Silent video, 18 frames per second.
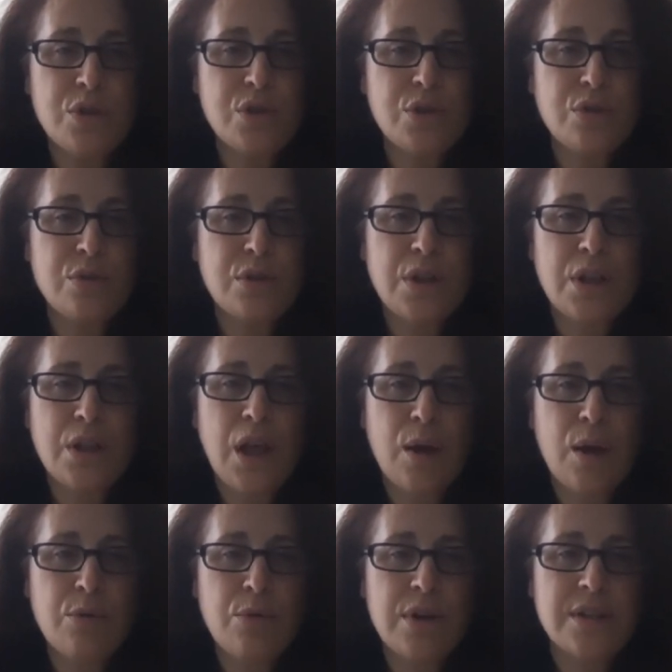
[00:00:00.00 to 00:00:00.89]
children in
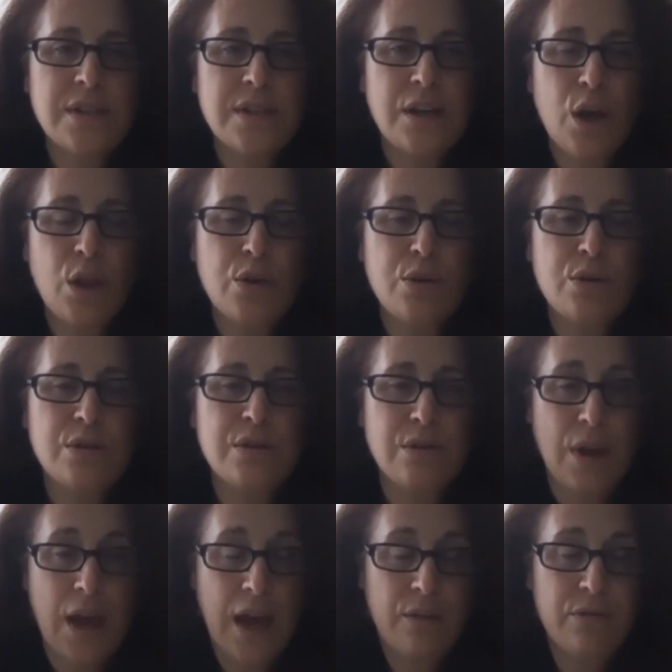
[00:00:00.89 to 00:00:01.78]
libraries and others
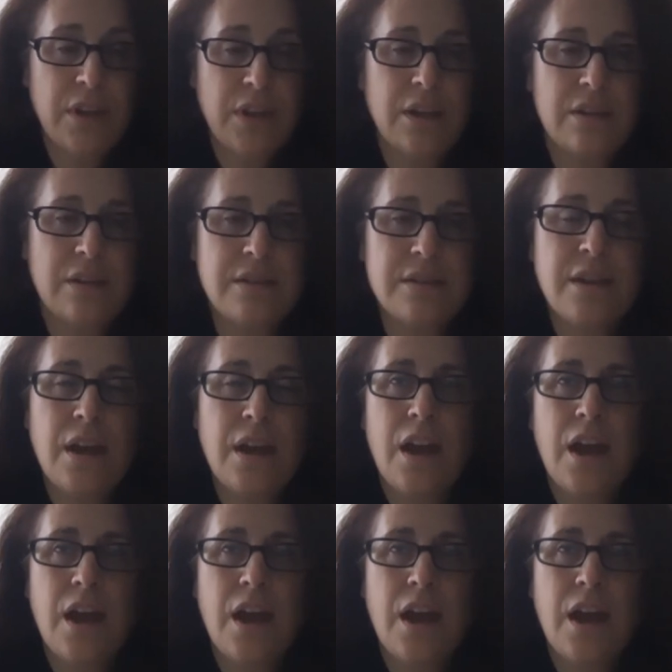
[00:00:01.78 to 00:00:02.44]
and have kids,